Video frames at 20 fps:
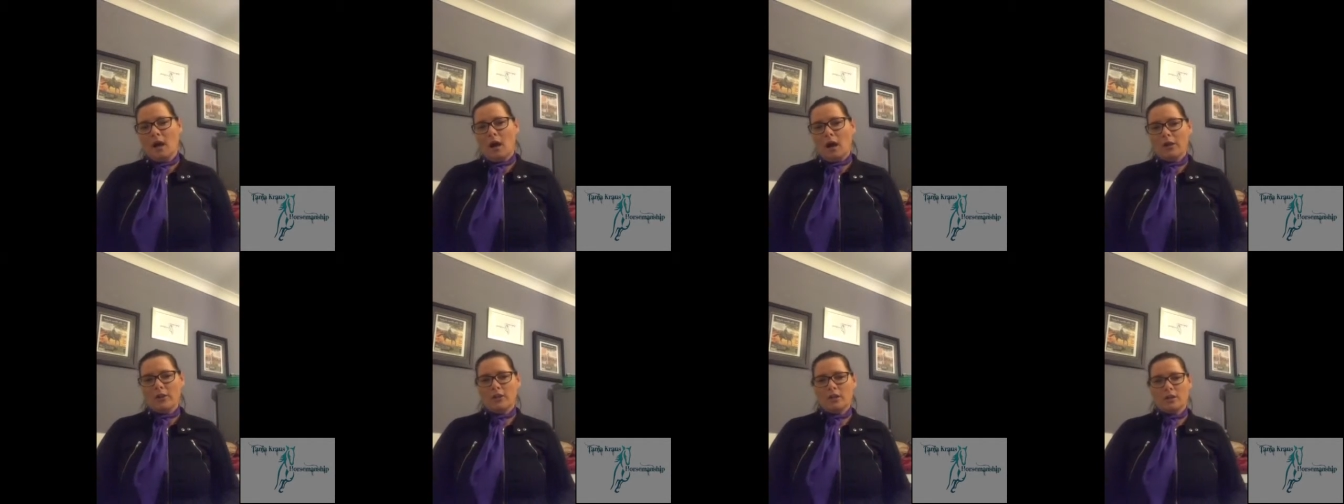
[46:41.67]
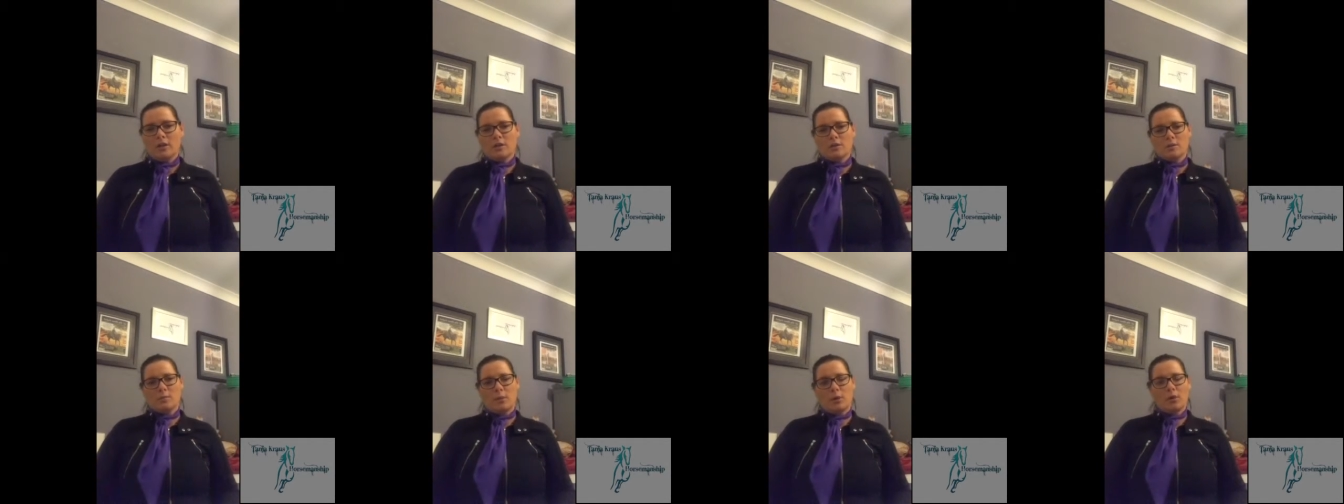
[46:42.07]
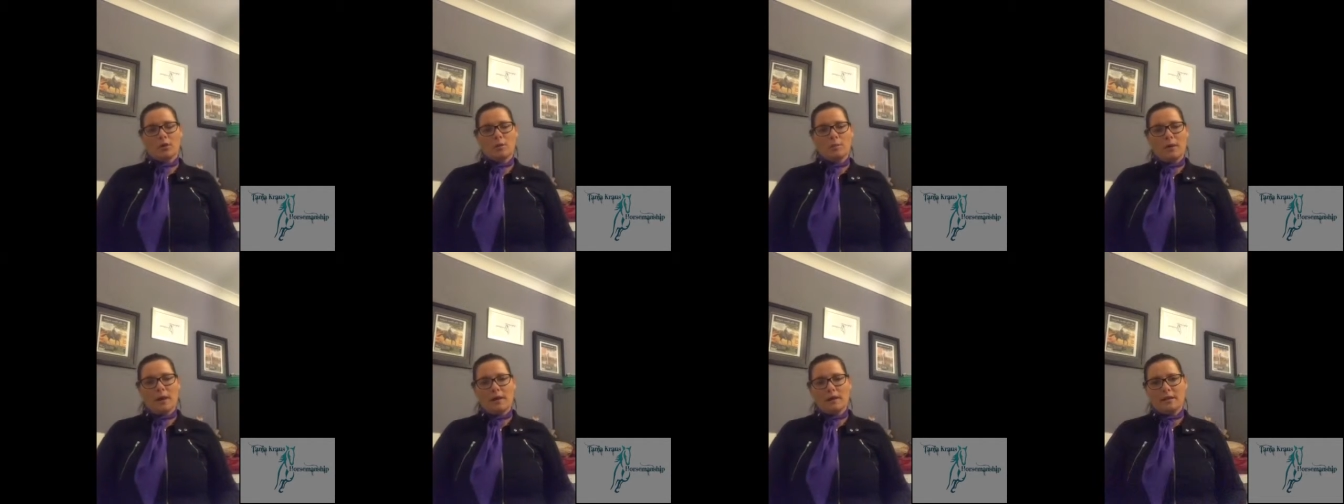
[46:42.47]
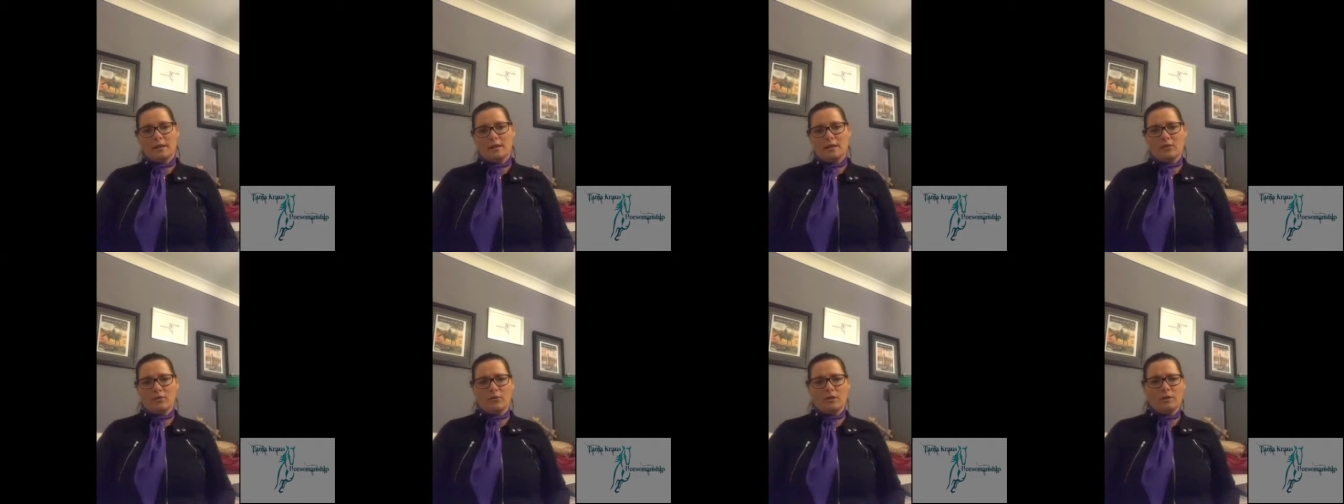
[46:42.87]
I think I spoke about it
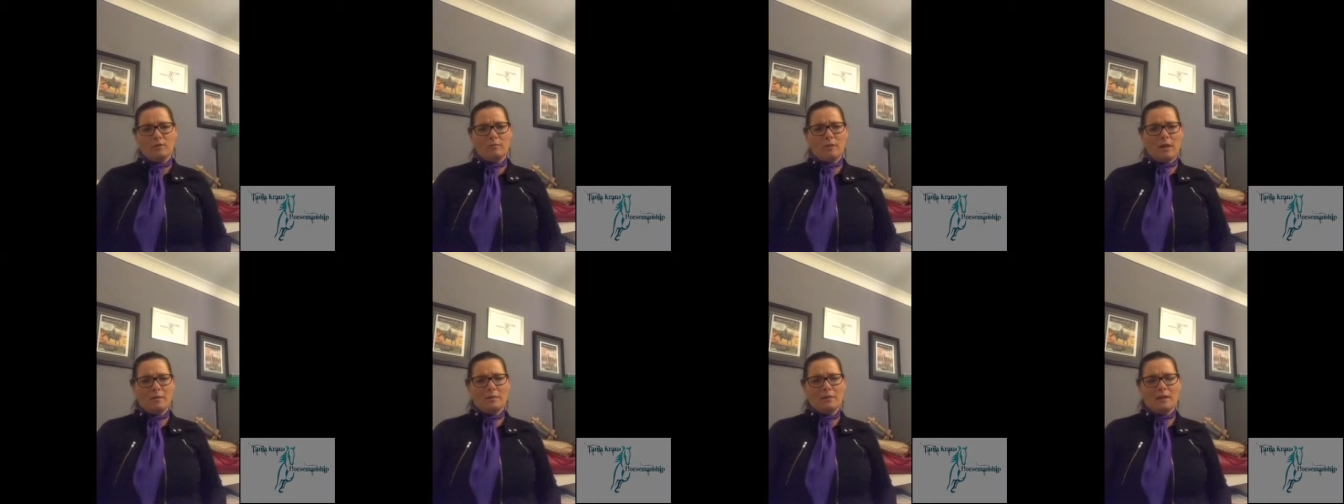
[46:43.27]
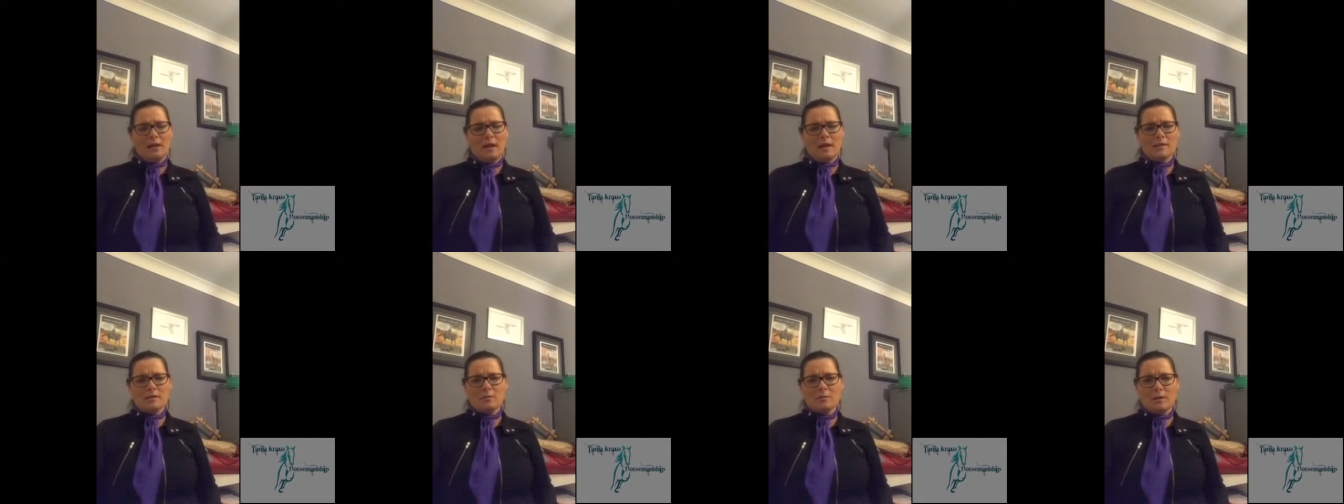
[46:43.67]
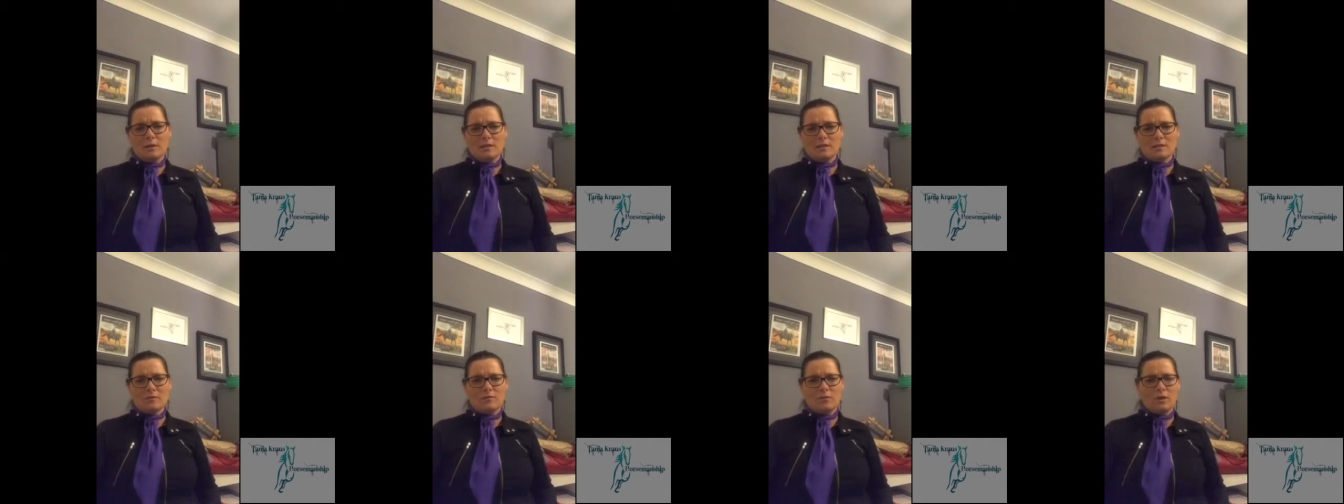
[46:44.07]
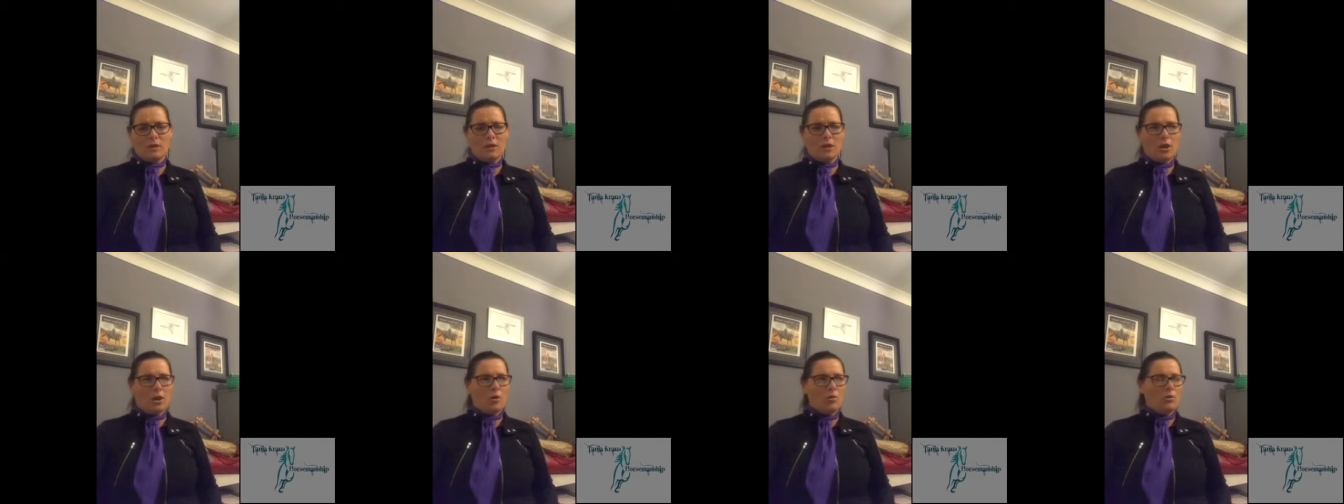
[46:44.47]
either in maybe last week's
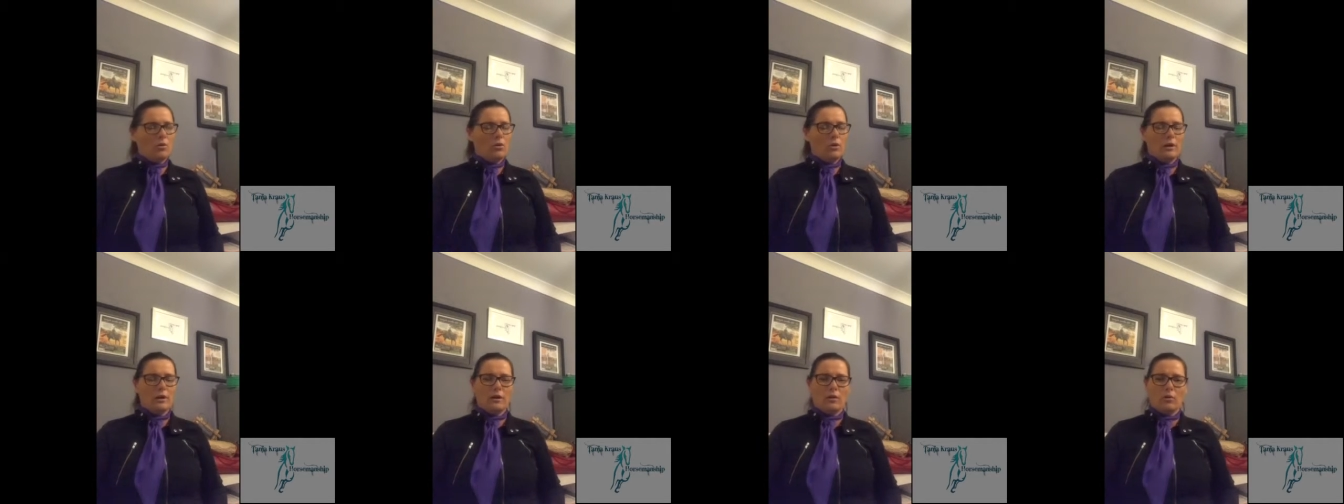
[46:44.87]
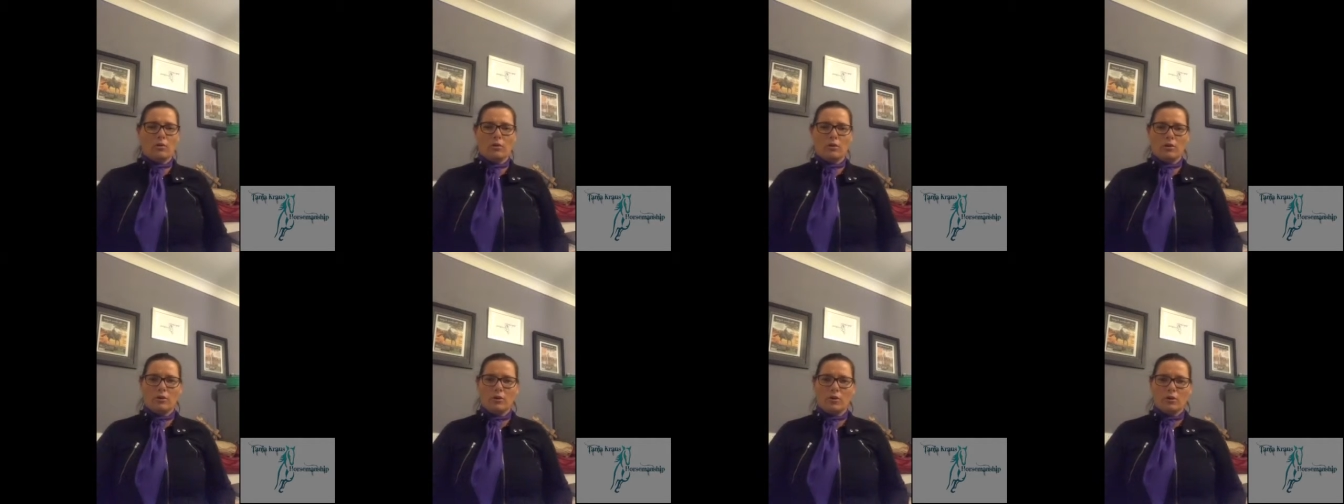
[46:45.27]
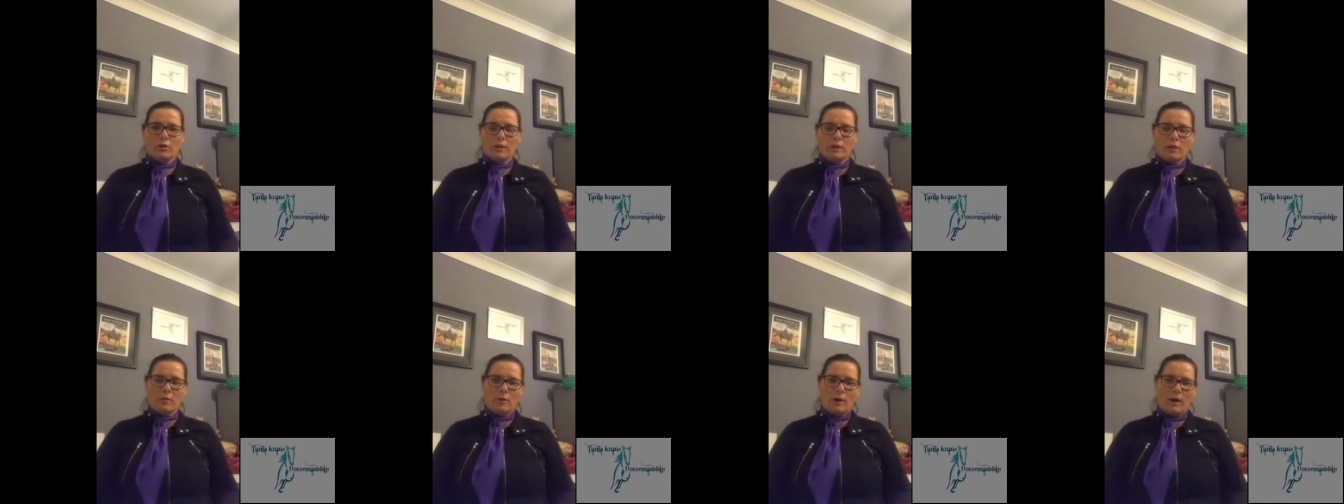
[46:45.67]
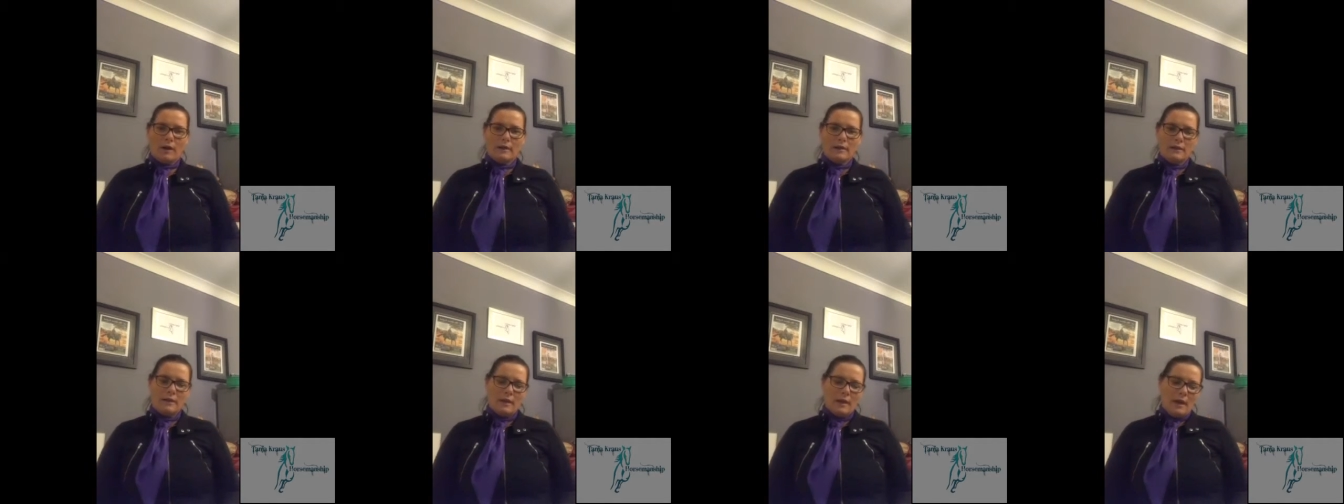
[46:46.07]
video or an earlier
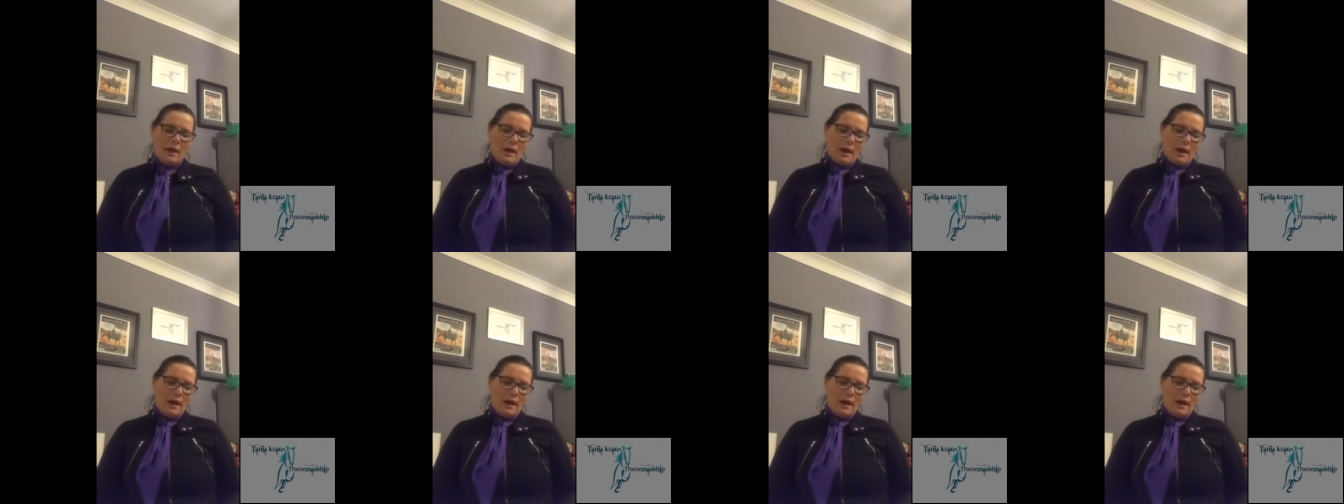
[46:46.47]
one,